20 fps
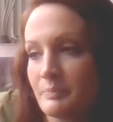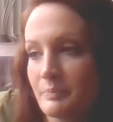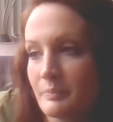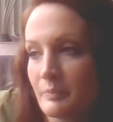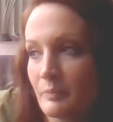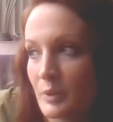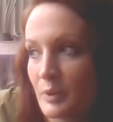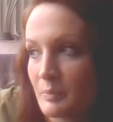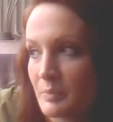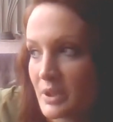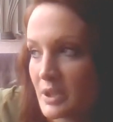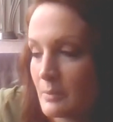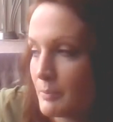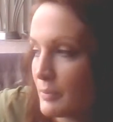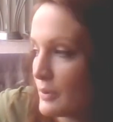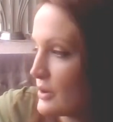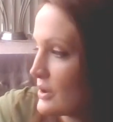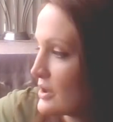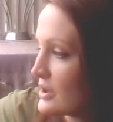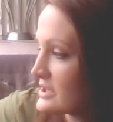when
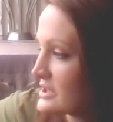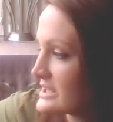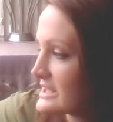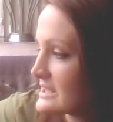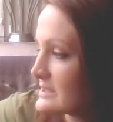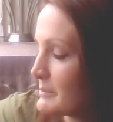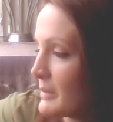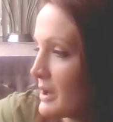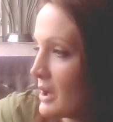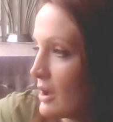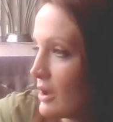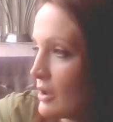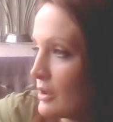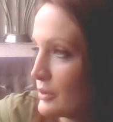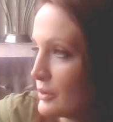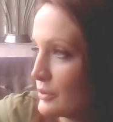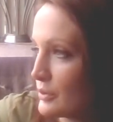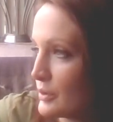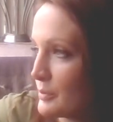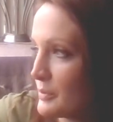people smell
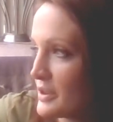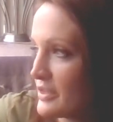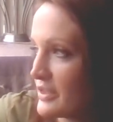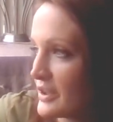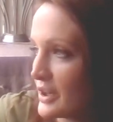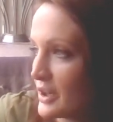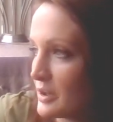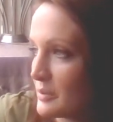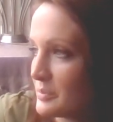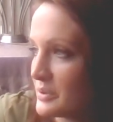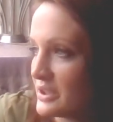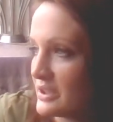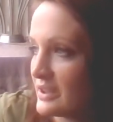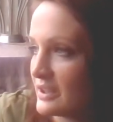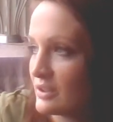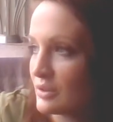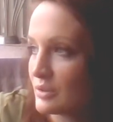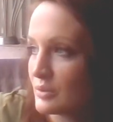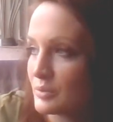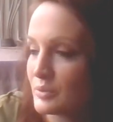aromatherapy, they
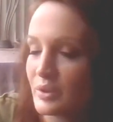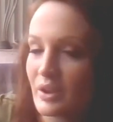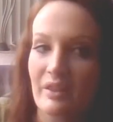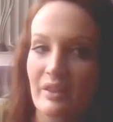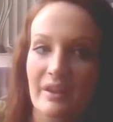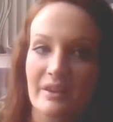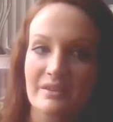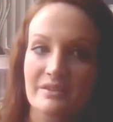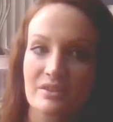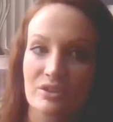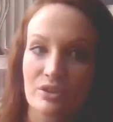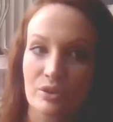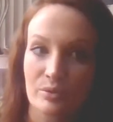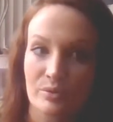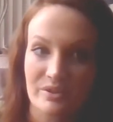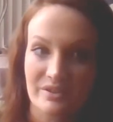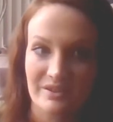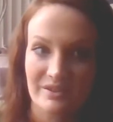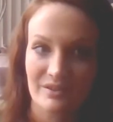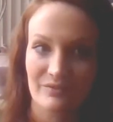don't realize that they're
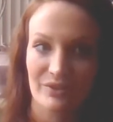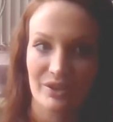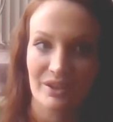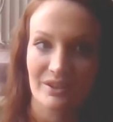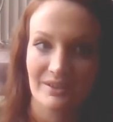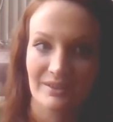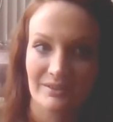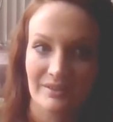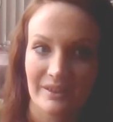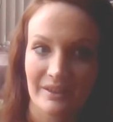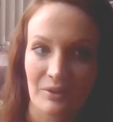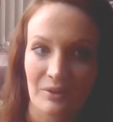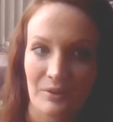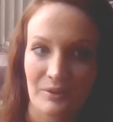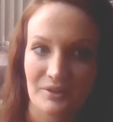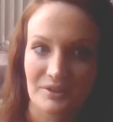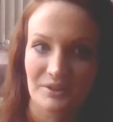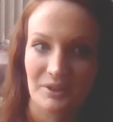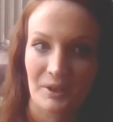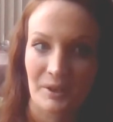receiving healing all
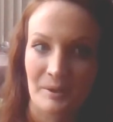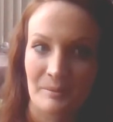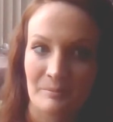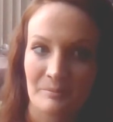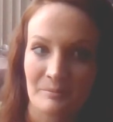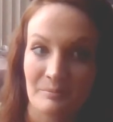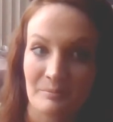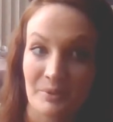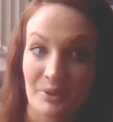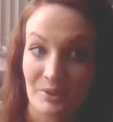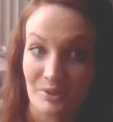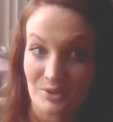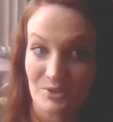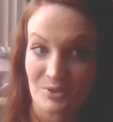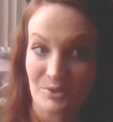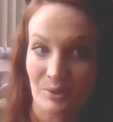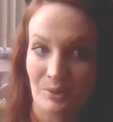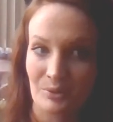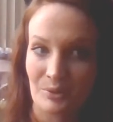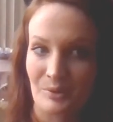the time, but their
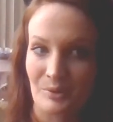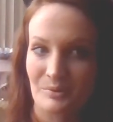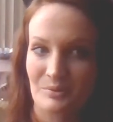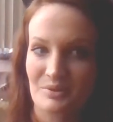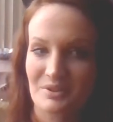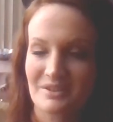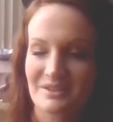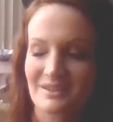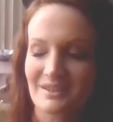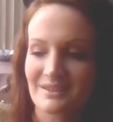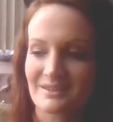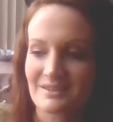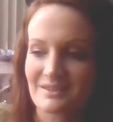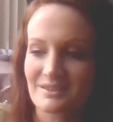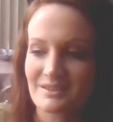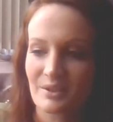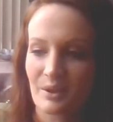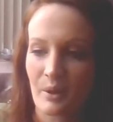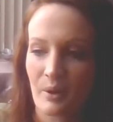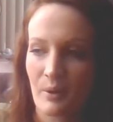soul knows. And
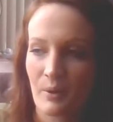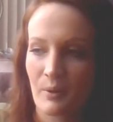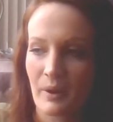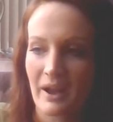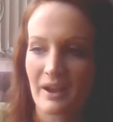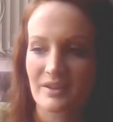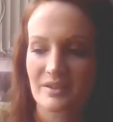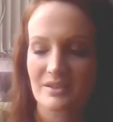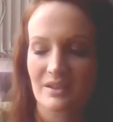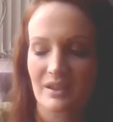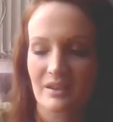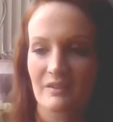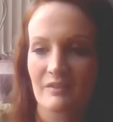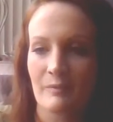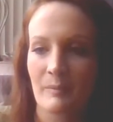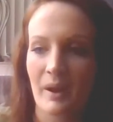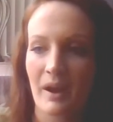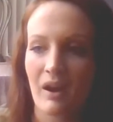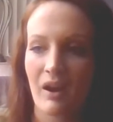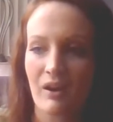so outside of
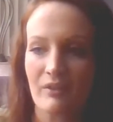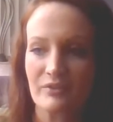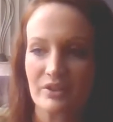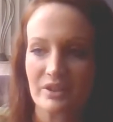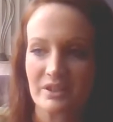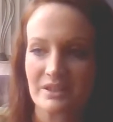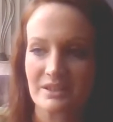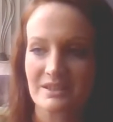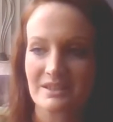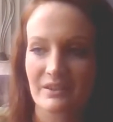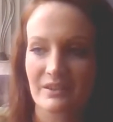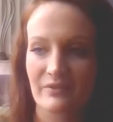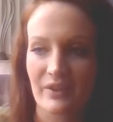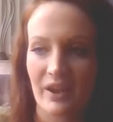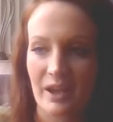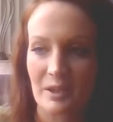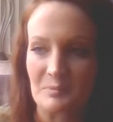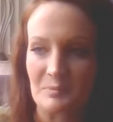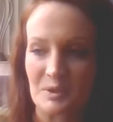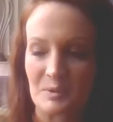my office, I've
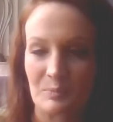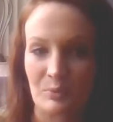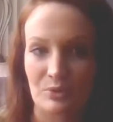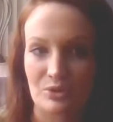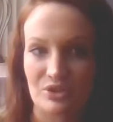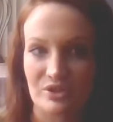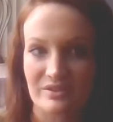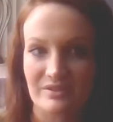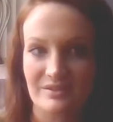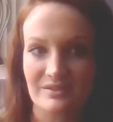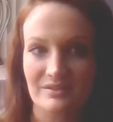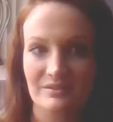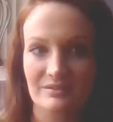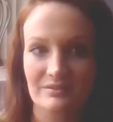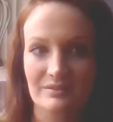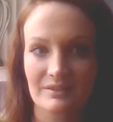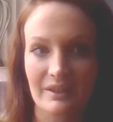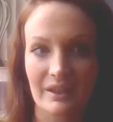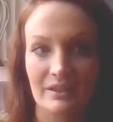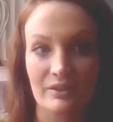had people just
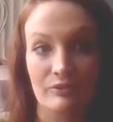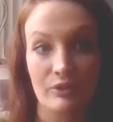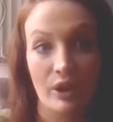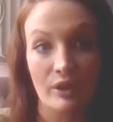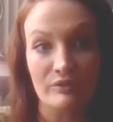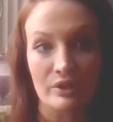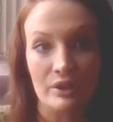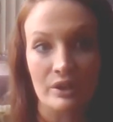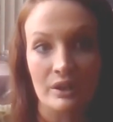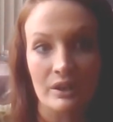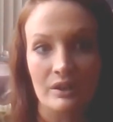kind of hover,